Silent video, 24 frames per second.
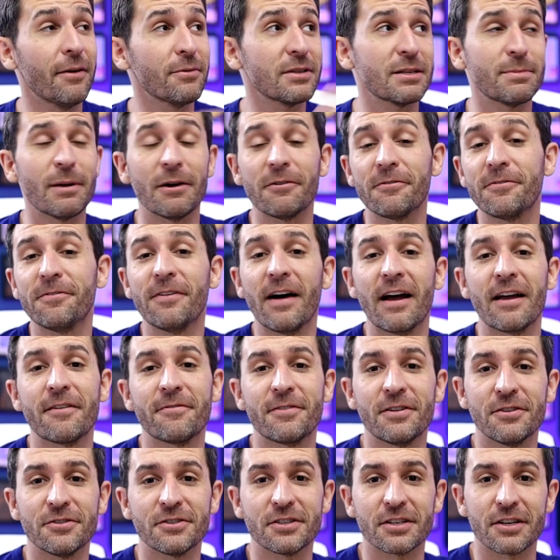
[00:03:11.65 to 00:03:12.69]
And that was about
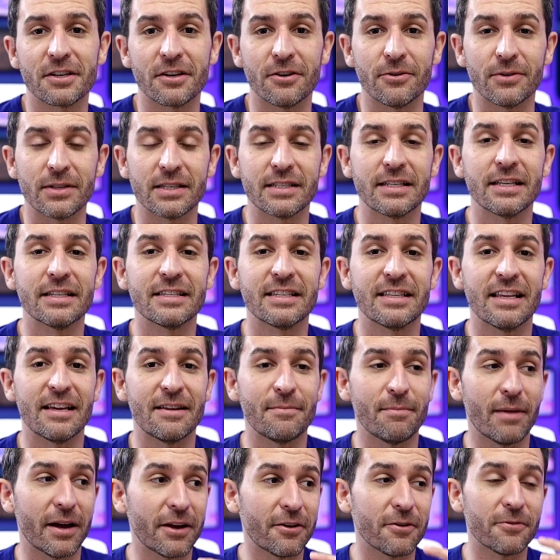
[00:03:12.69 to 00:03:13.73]
5 years ago, and since then
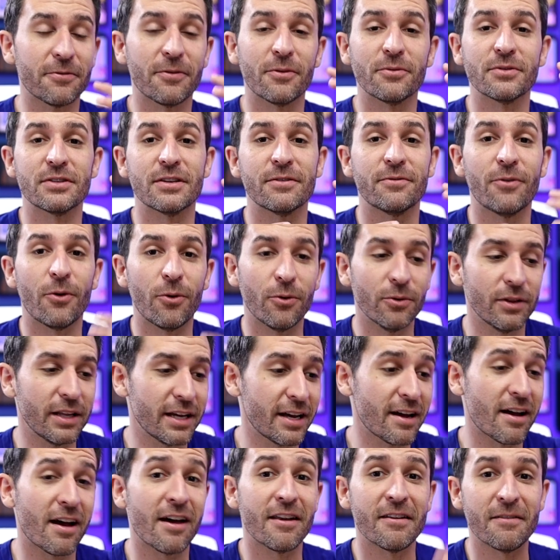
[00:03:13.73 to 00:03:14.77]
microphones have only
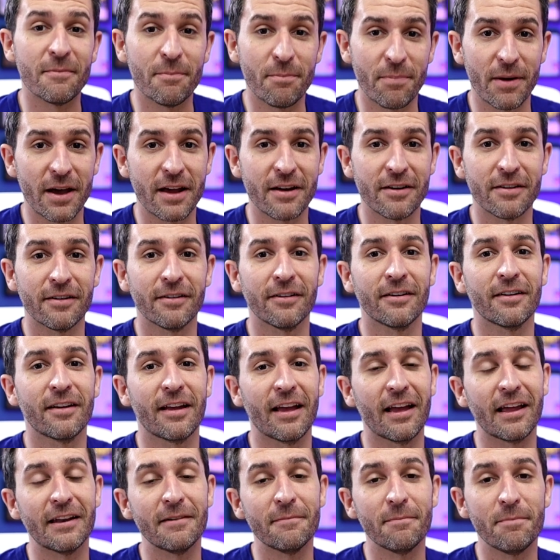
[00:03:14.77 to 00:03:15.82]
gotten better
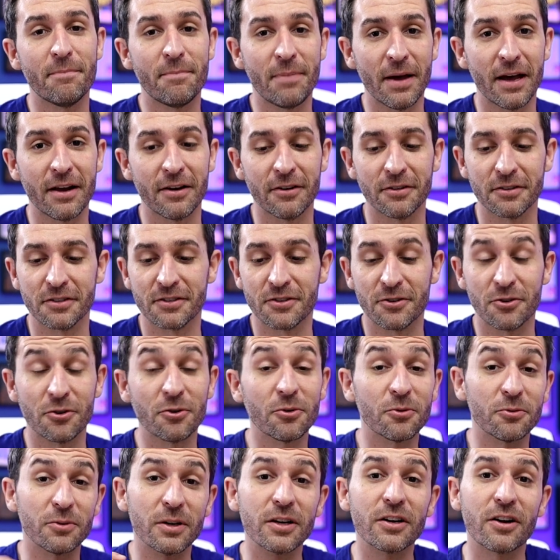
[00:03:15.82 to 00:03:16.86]
and better.
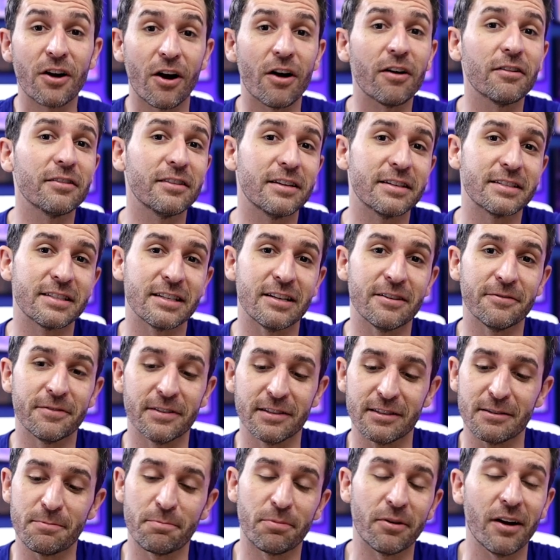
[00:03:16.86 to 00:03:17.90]
So regardless of
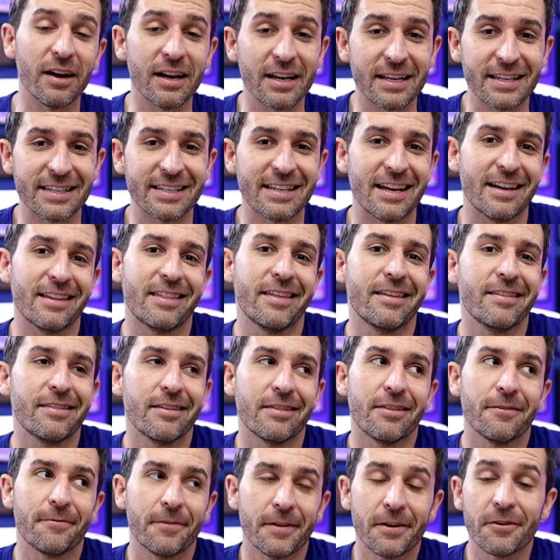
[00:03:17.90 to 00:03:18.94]
its price, I think
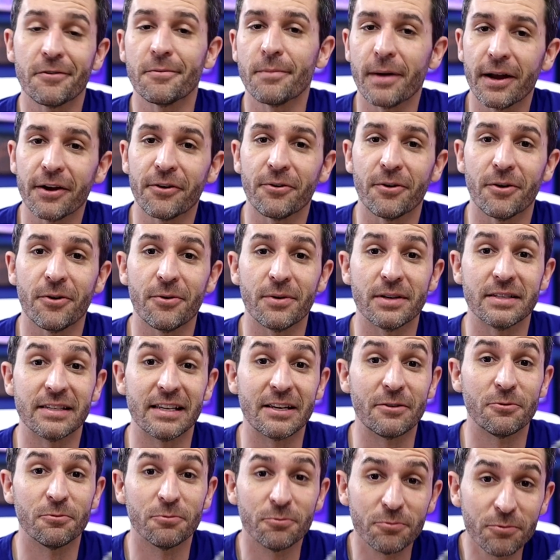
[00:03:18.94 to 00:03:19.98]
that the VideoMicro is
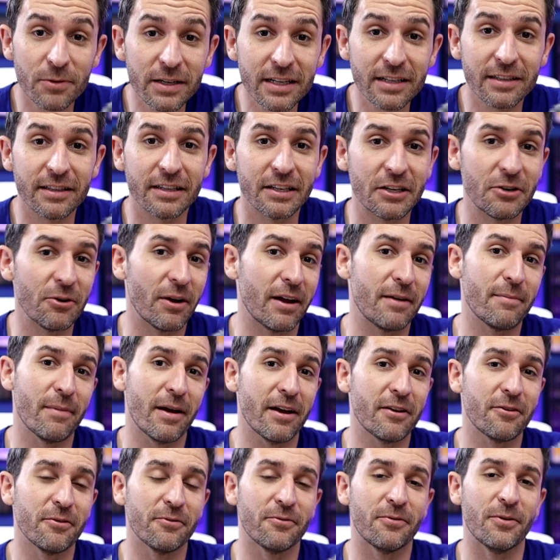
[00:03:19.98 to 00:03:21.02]
a really great
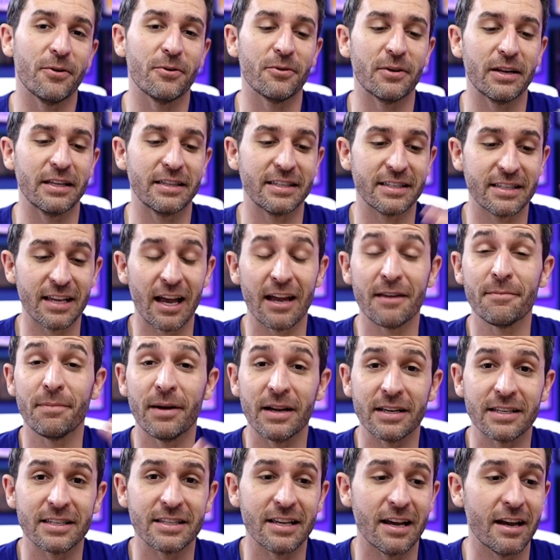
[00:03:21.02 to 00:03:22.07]
microphone, and side
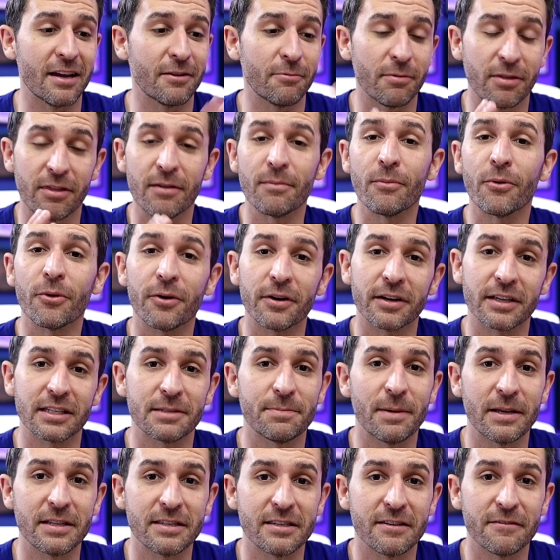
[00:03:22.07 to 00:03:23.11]
by side with the more
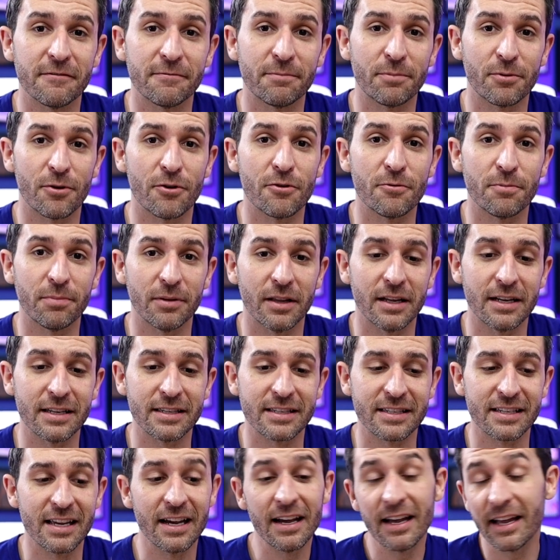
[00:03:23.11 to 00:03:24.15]
expensive Pro
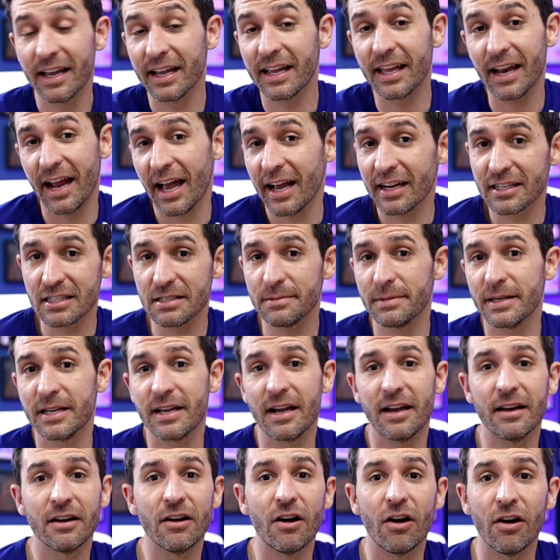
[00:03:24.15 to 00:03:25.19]
Plus, it can actually be
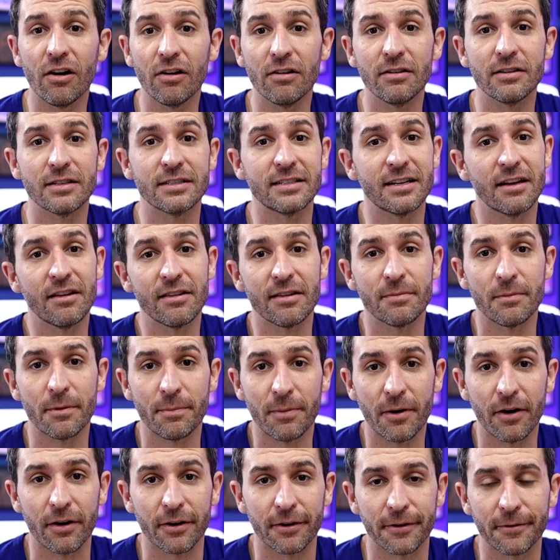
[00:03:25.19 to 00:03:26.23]
kind of hard to tell them
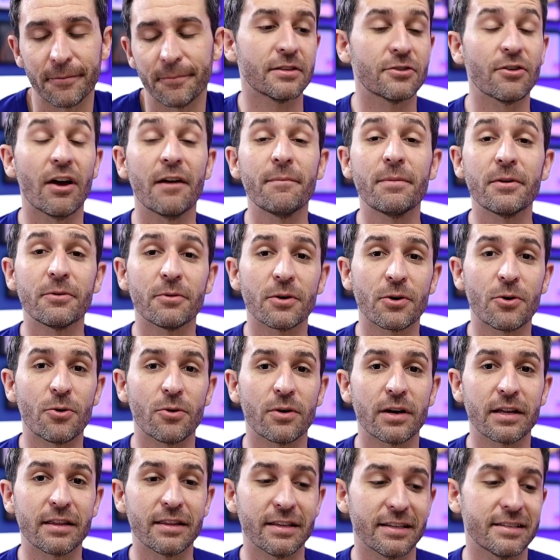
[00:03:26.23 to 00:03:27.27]
apart. So I've been
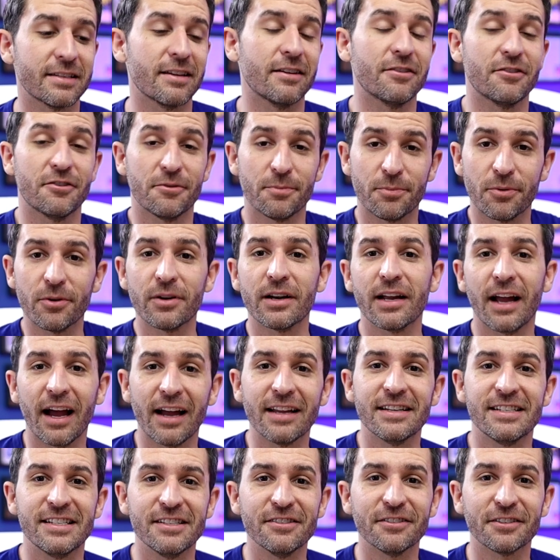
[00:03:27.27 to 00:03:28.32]
recording this under pretty
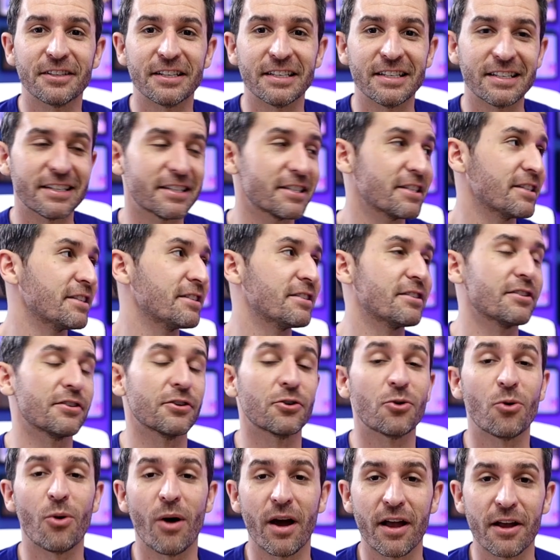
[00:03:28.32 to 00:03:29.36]
ideal conditions in a
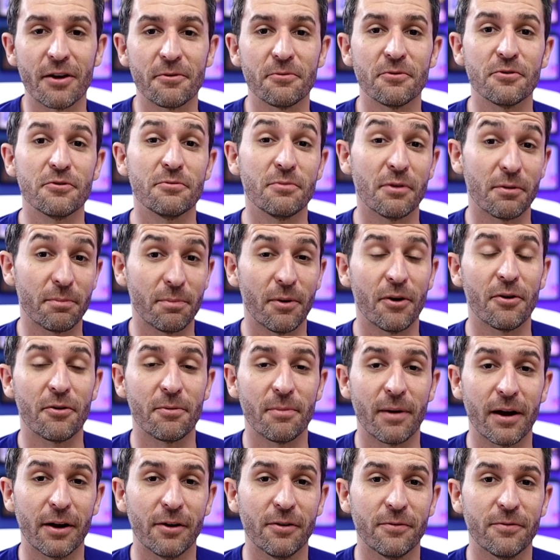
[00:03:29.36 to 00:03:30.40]
quiet room with both
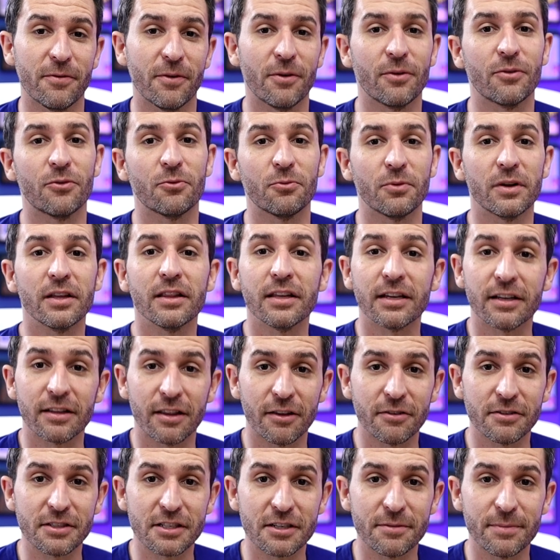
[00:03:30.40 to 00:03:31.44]
microphones really
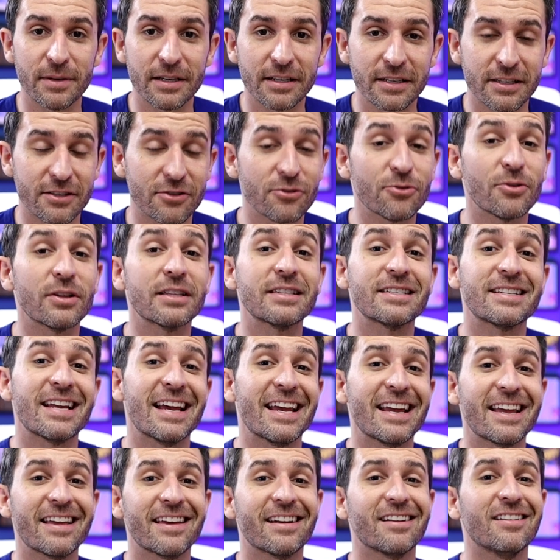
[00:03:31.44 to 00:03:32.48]
close to me, so let's
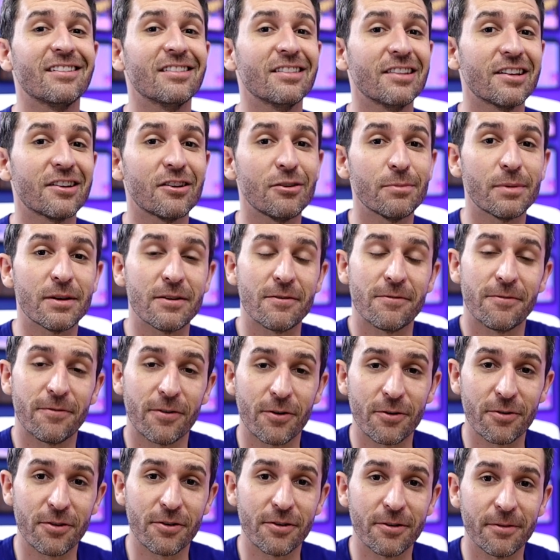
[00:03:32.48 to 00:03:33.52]
take it a little bit
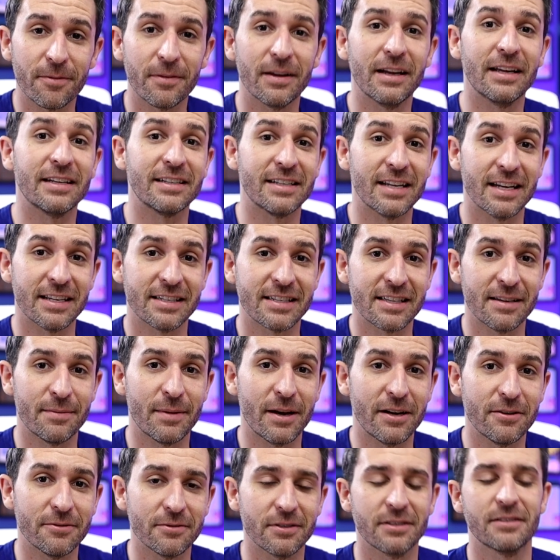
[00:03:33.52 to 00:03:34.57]
further and test them
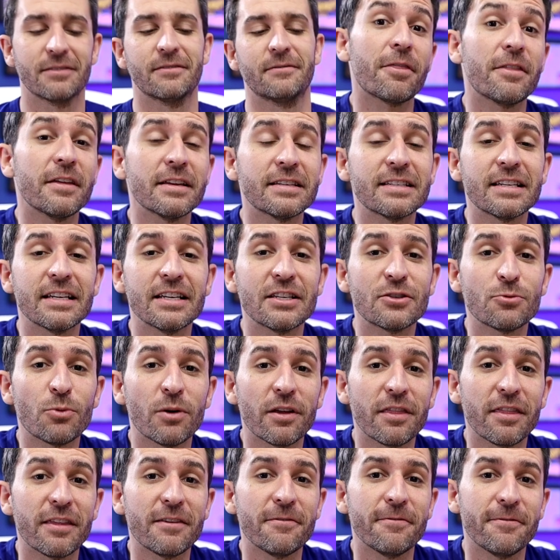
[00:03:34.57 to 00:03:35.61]
out. This is
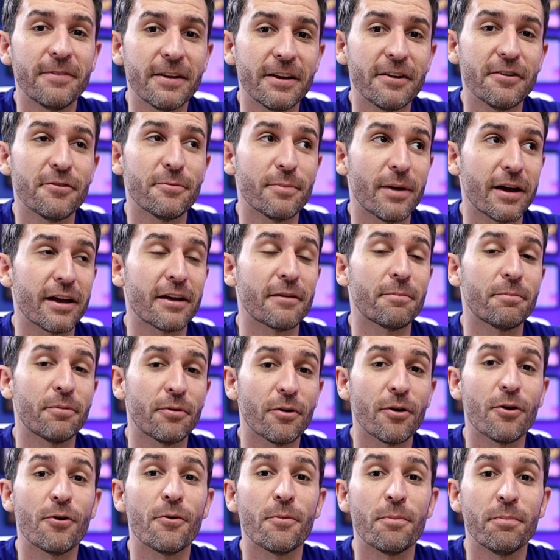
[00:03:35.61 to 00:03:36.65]
what the VideoMic
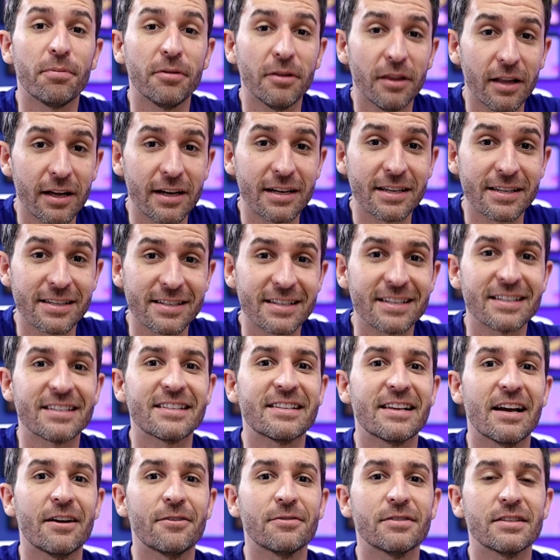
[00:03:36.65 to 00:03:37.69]
Pro Plus
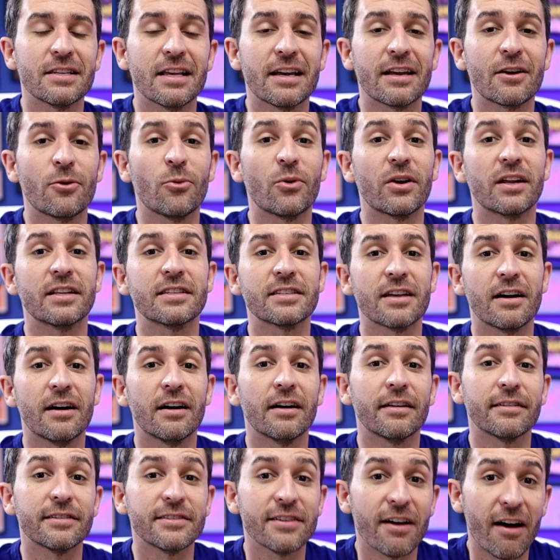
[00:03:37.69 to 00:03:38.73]
sounds like when it's
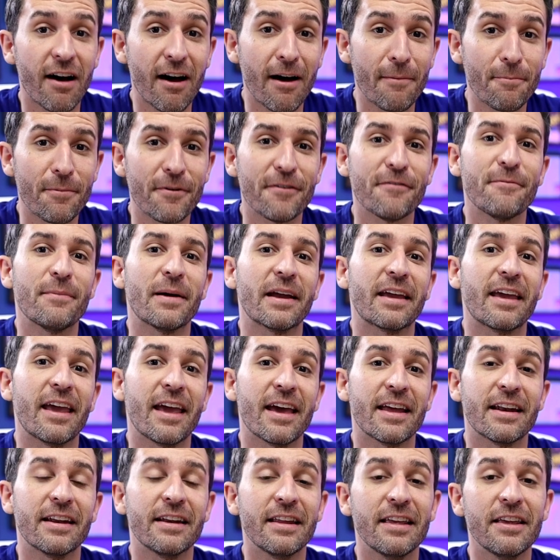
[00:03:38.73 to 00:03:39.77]
on top of my
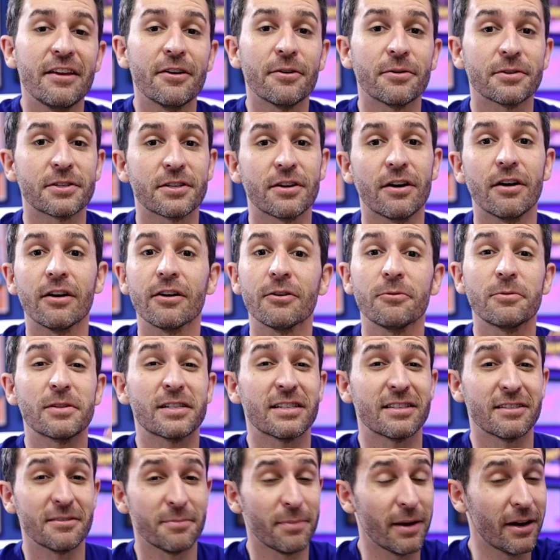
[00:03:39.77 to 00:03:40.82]
Canon EOS R, which
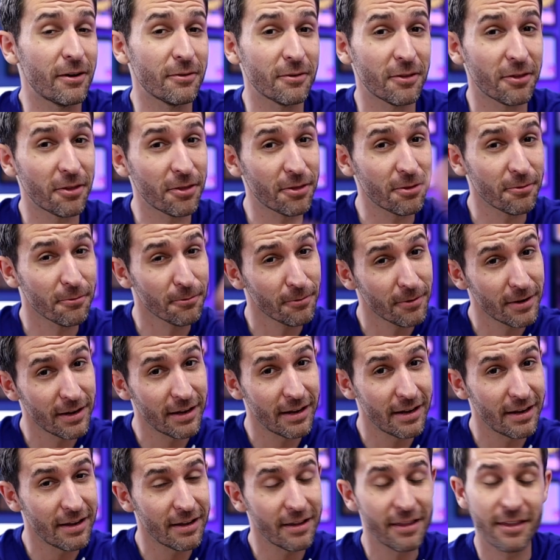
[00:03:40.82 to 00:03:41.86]
is about three
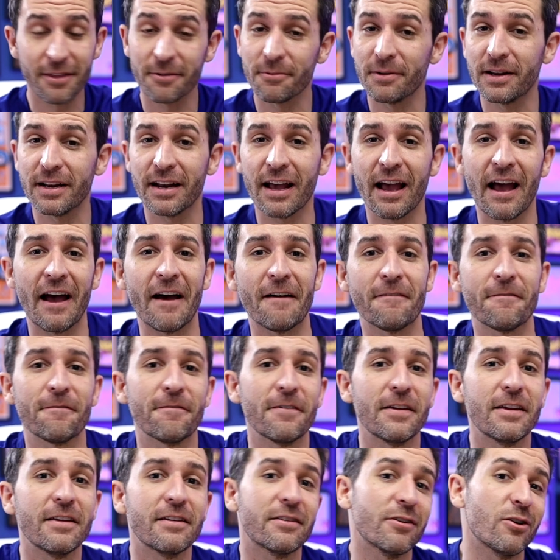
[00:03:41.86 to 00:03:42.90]
and a half
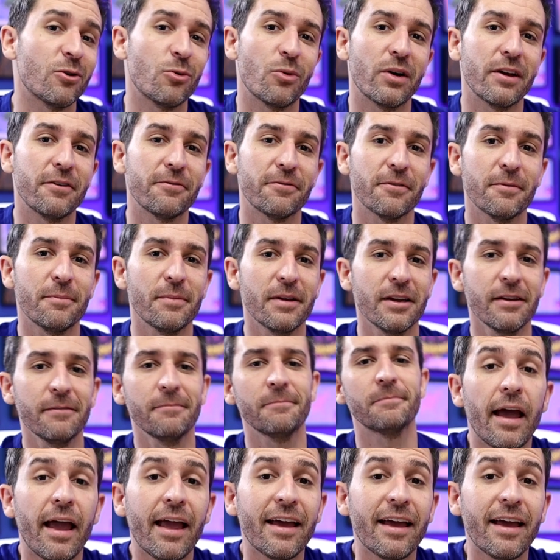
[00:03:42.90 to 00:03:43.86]
feet away from me.